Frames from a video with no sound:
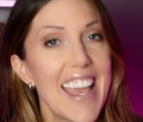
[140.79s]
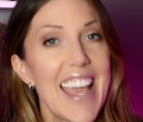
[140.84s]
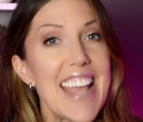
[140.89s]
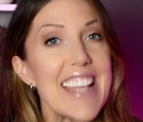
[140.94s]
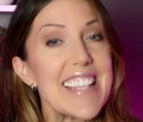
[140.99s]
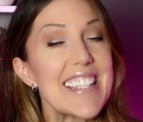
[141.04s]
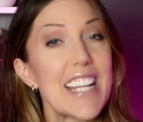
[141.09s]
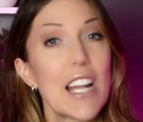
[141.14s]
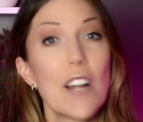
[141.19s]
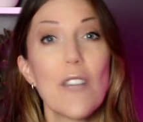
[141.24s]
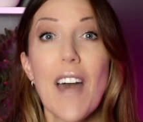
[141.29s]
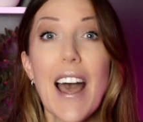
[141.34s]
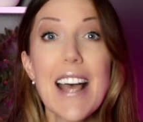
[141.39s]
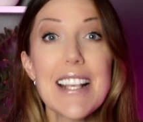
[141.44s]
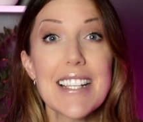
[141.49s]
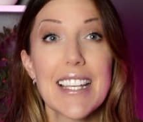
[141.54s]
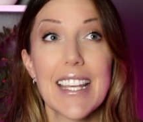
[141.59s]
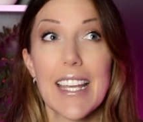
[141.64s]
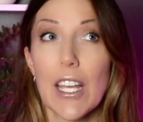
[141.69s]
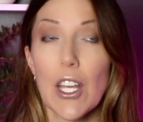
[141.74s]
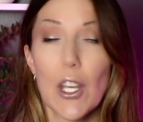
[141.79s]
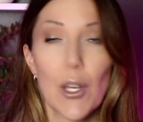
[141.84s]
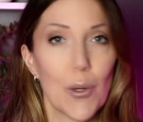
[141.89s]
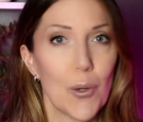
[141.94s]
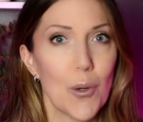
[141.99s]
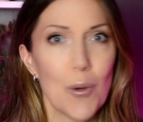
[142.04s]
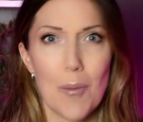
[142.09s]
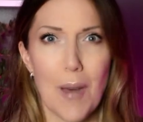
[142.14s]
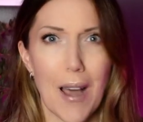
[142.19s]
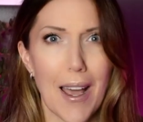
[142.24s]
Instead of asking,
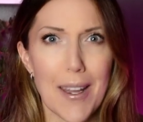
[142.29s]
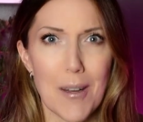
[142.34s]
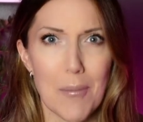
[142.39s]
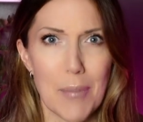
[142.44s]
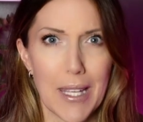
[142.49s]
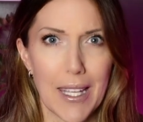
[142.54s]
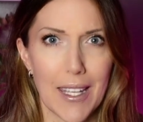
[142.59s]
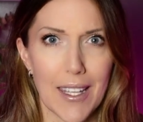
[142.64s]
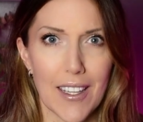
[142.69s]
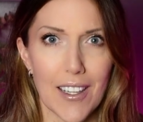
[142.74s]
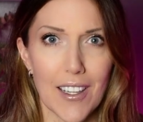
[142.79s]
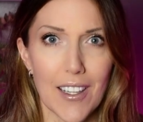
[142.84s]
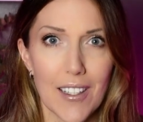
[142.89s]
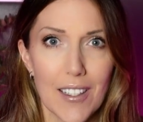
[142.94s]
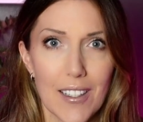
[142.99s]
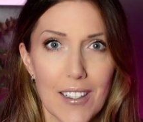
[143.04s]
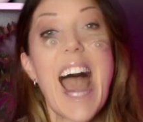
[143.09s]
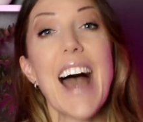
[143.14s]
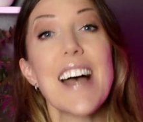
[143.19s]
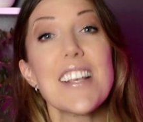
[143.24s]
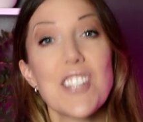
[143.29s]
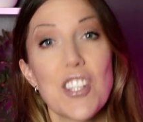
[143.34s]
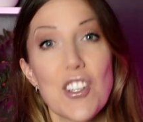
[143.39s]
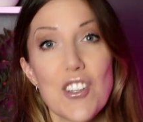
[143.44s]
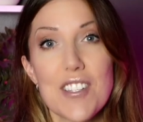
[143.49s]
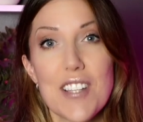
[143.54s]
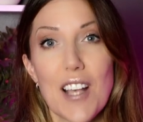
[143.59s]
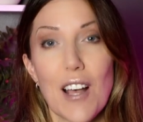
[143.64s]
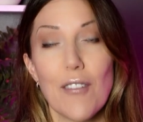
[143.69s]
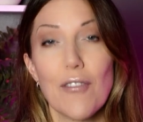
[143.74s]
who am I to be here? Ask
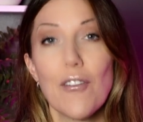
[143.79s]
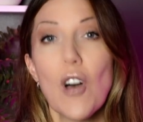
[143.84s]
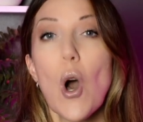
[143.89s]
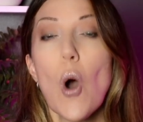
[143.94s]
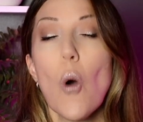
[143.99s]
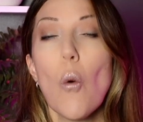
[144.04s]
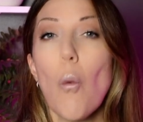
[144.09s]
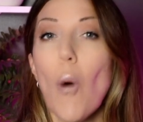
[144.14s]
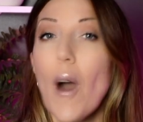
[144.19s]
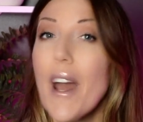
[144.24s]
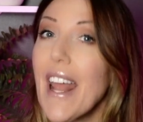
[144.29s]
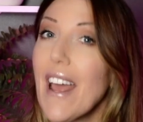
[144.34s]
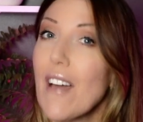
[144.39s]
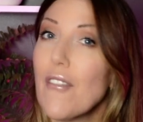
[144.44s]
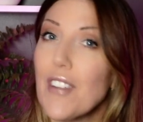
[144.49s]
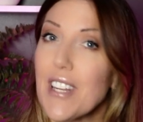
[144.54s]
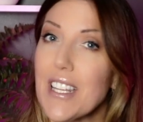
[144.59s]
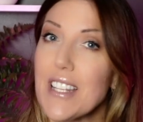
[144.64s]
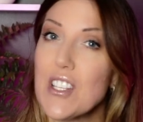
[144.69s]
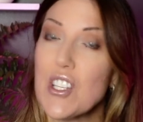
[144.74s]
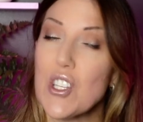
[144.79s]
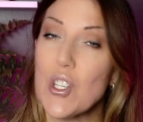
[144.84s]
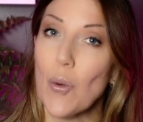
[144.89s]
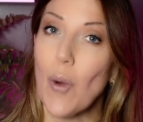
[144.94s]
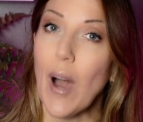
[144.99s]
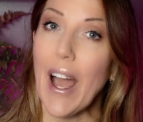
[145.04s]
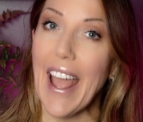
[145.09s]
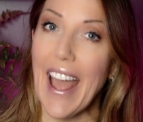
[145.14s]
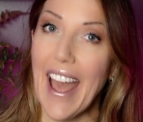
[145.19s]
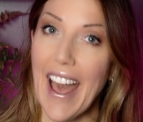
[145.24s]
yourself, what evidence do
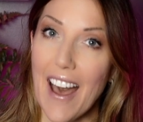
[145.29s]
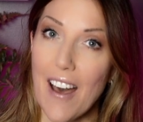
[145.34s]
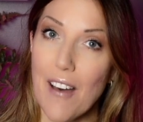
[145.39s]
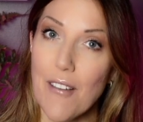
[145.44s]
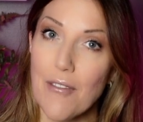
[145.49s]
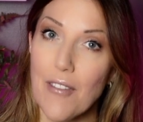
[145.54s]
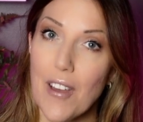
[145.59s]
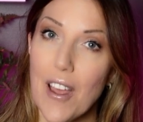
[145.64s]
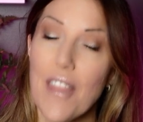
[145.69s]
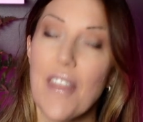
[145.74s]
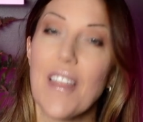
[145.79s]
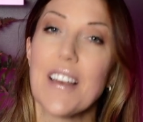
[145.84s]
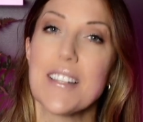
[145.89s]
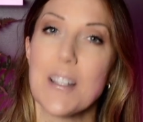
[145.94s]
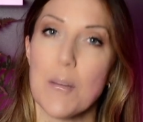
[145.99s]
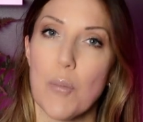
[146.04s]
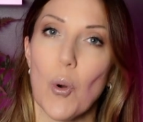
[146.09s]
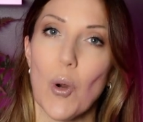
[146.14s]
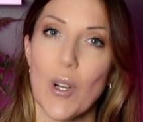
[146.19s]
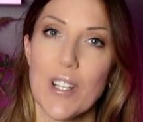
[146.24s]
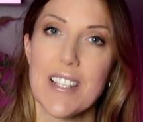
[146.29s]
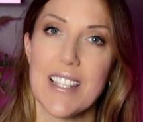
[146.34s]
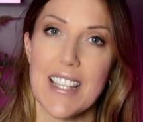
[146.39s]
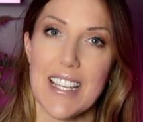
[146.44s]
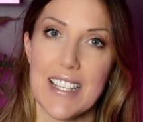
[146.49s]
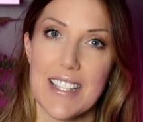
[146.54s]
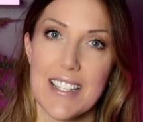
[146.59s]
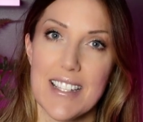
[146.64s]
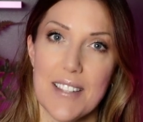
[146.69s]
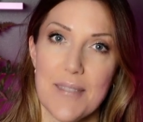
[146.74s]
I have that supports
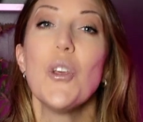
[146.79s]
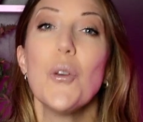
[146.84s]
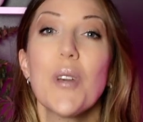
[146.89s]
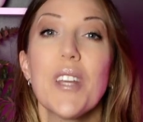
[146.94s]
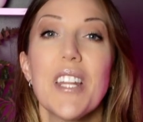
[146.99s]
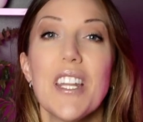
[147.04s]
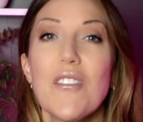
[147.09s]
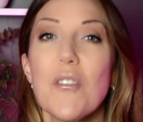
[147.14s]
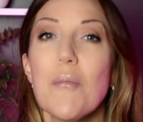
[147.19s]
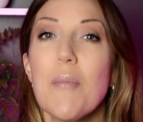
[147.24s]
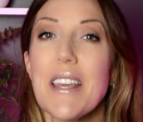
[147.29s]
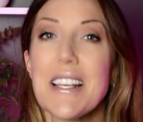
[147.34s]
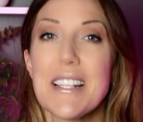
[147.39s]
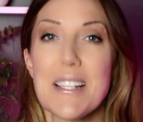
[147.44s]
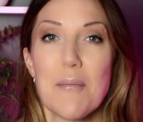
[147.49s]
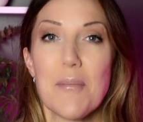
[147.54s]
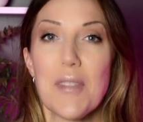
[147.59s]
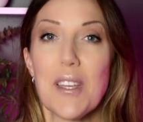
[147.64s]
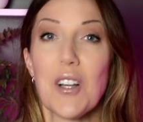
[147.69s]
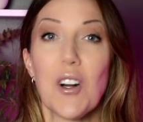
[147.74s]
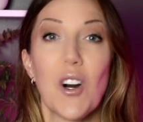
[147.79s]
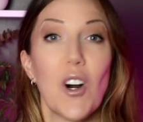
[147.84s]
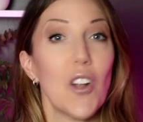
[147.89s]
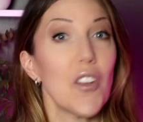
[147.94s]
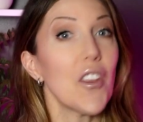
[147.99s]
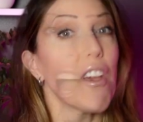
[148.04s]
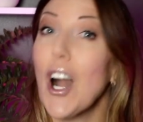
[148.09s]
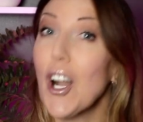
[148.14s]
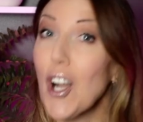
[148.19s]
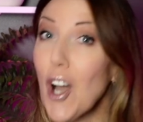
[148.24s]
this? You could even make something
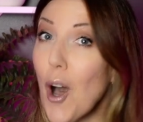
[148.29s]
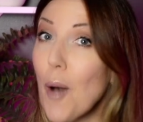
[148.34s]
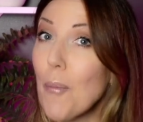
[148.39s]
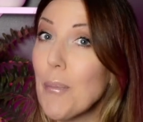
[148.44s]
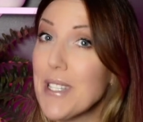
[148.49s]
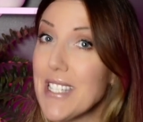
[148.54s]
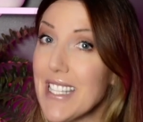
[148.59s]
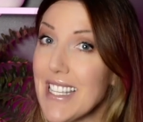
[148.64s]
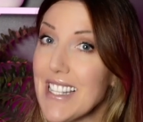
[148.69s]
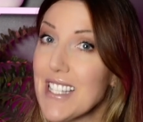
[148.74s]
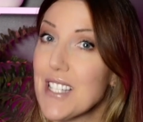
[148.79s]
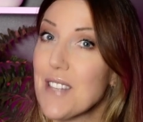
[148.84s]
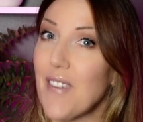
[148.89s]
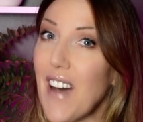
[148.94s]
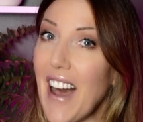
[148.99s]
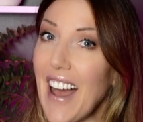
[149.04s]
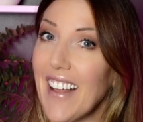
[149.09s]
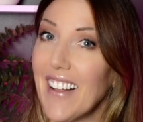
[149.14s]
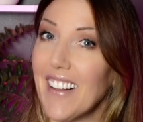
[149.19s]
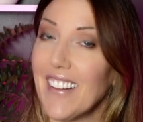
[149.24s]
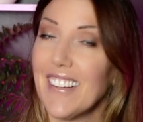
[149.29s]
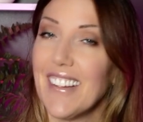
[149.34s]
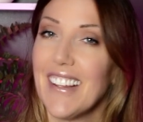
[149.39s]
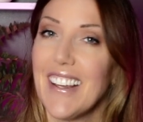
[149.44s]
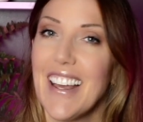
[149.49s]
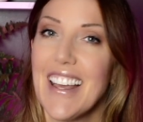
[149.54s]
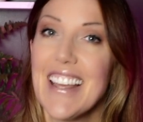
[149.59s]
called a competence file.